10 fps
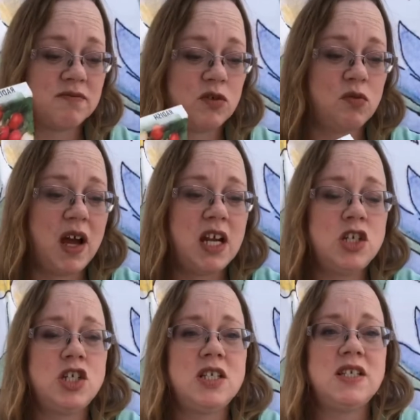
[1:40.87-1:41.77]

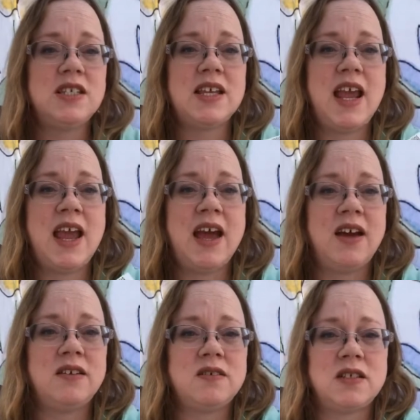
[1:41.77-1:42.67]
Radishes
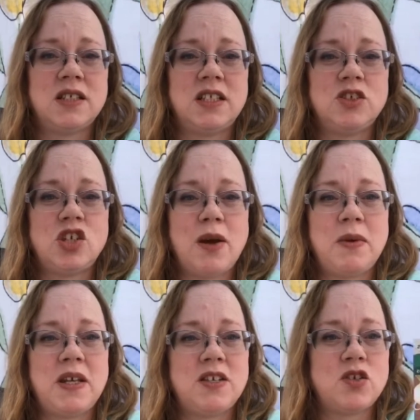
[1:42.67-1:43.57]
and the little
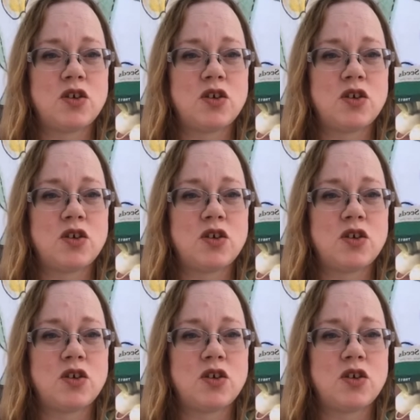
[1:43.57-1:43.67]
Japanese